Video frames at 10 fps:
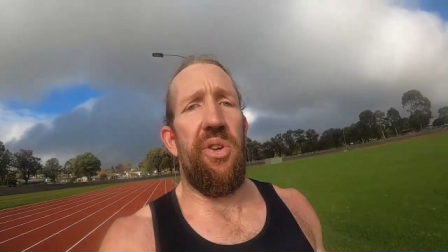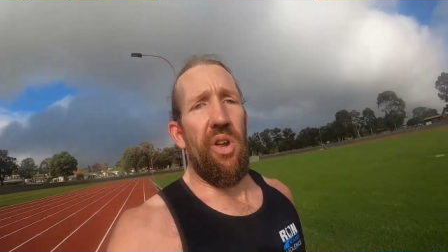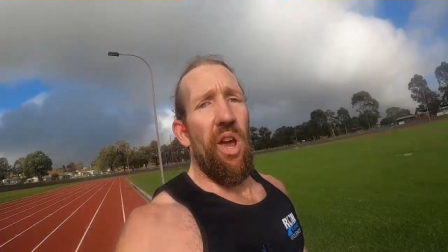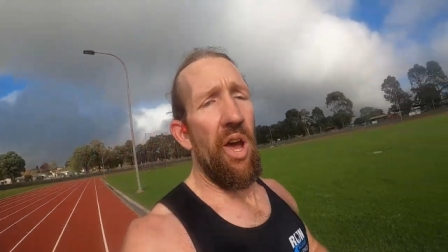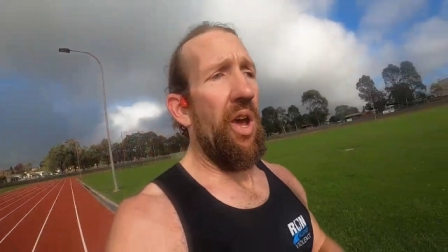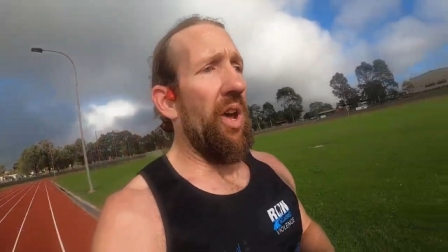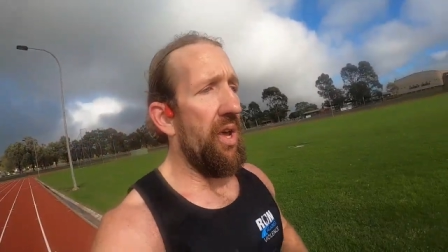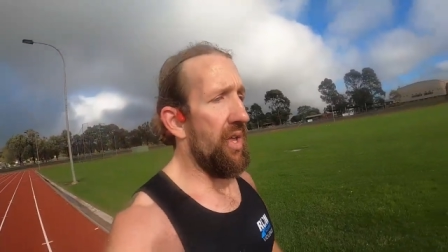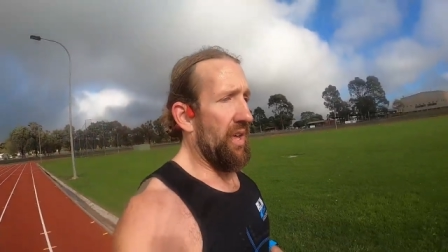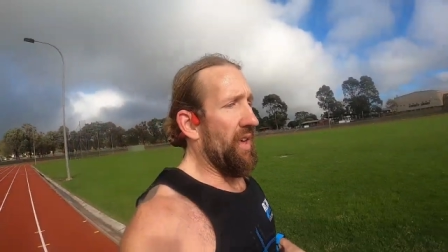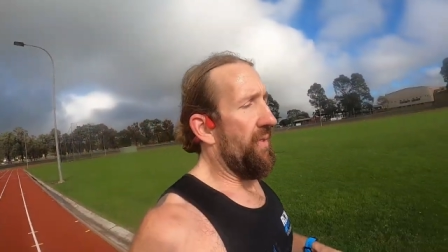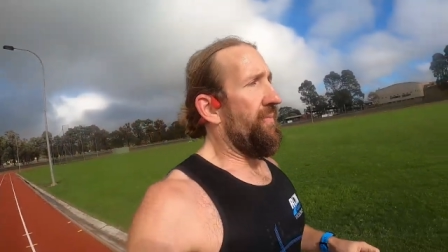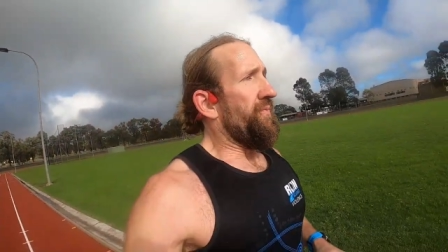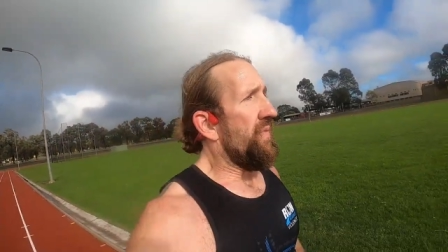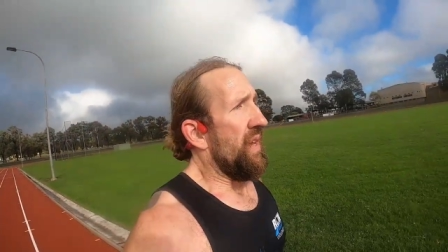to
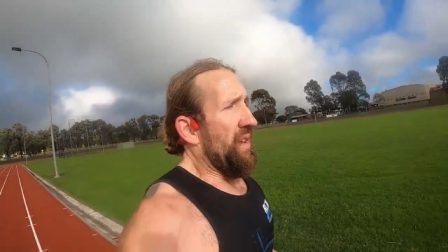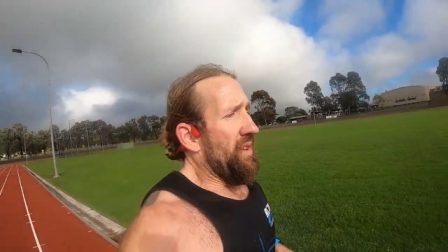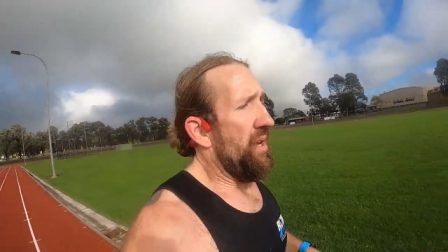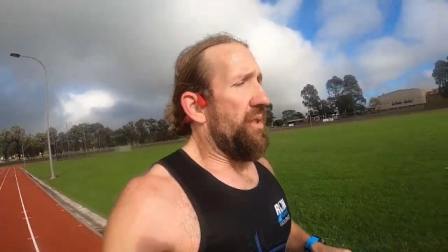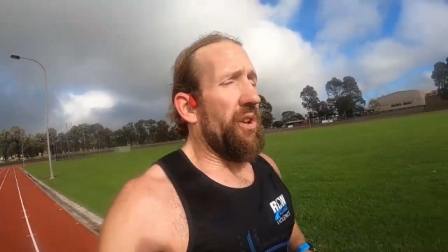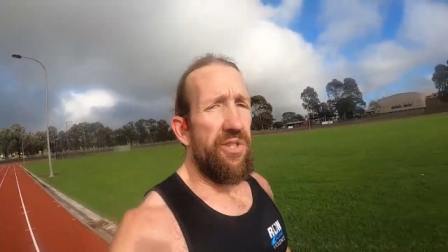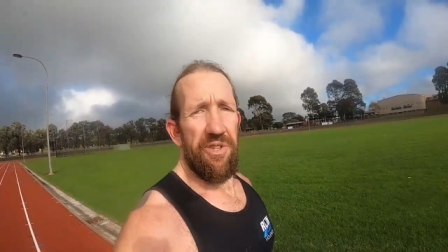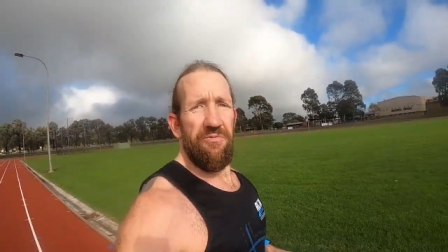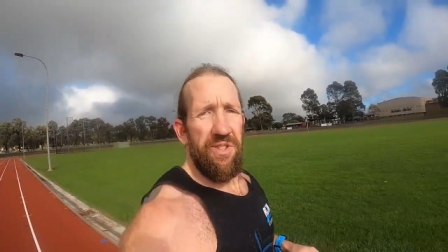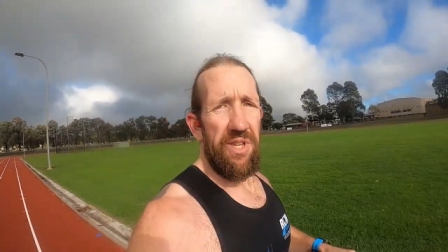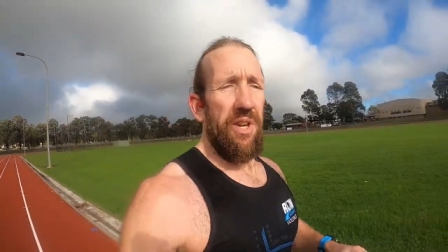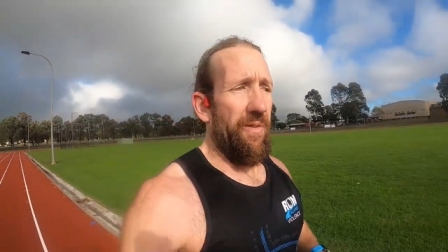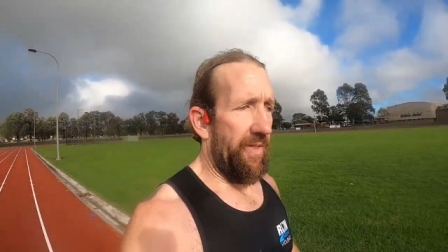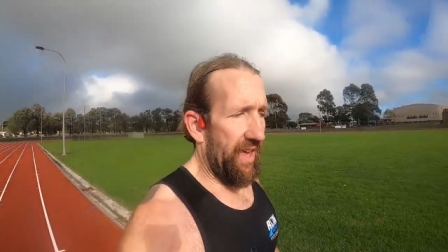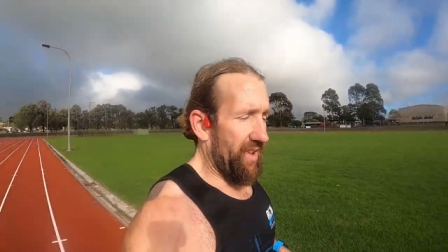learn to
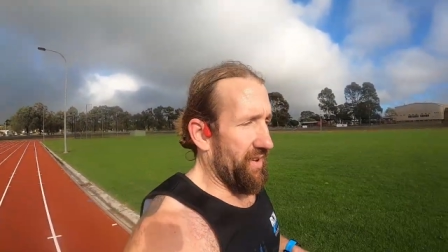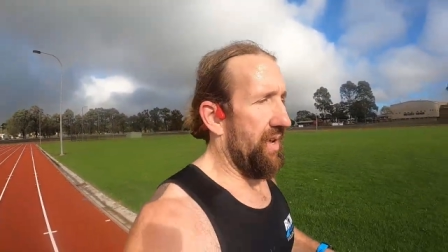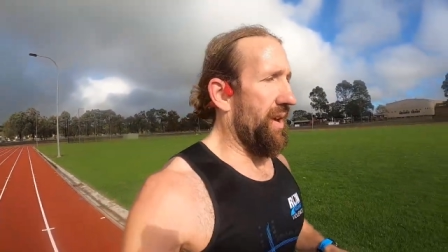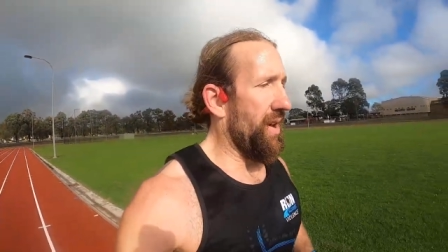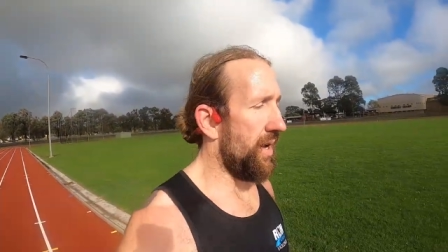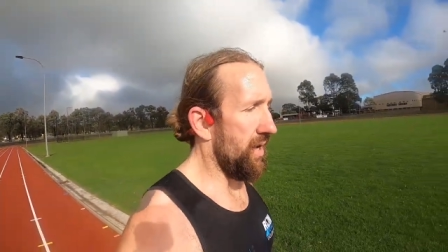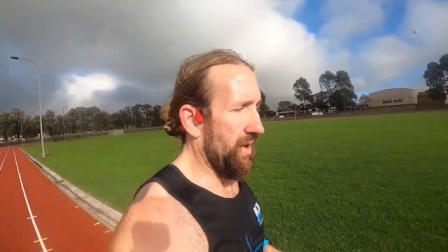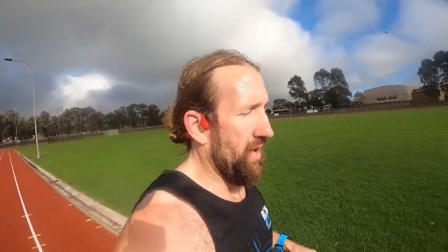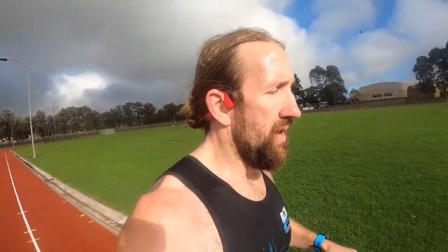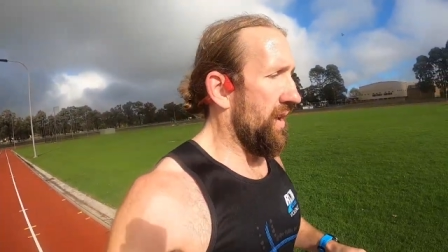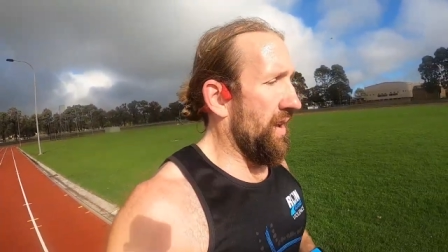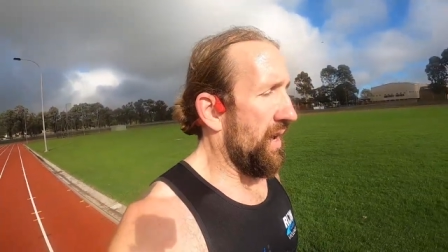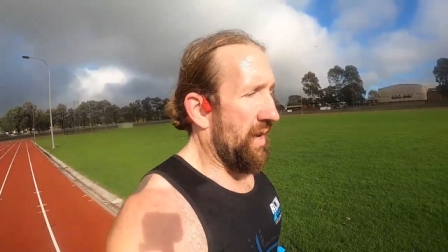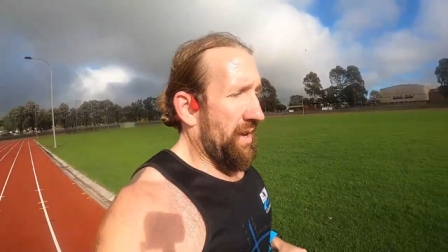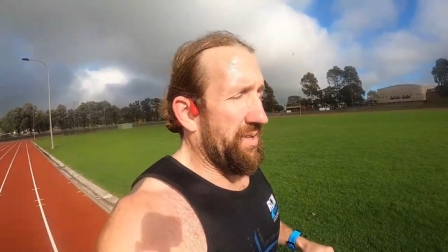reserve that
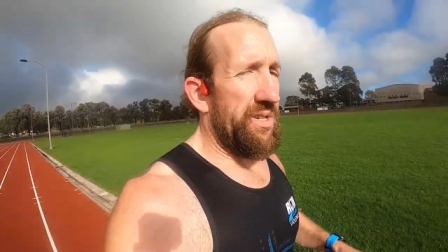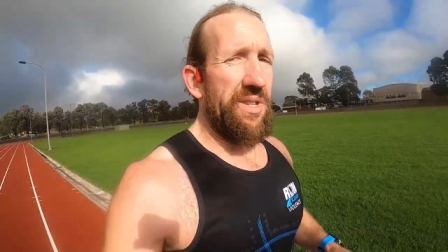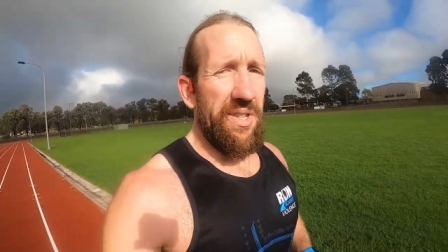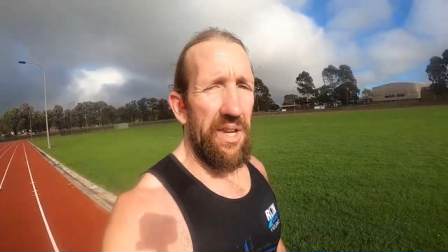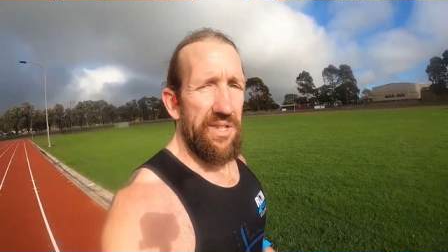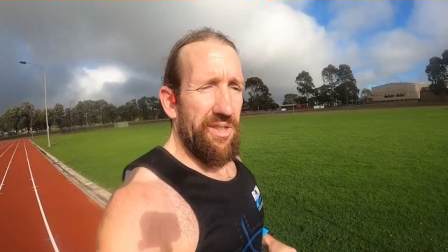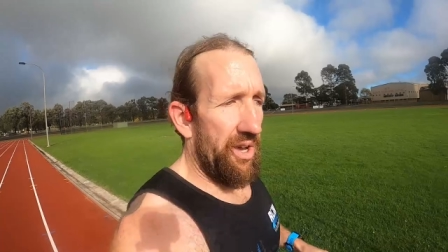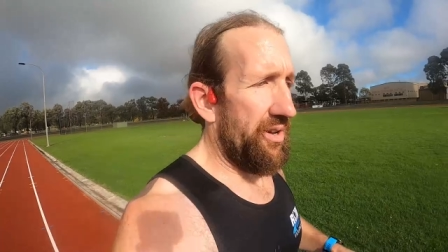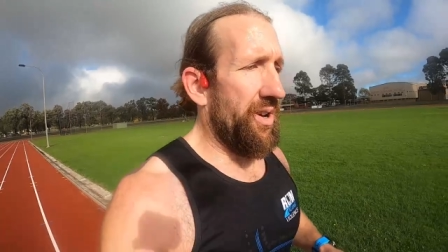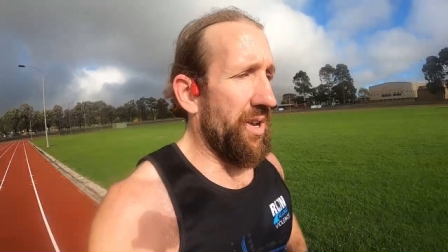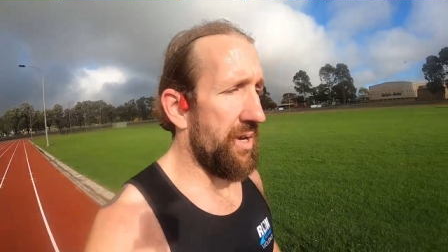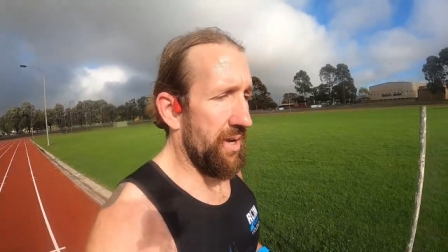and just stay slow.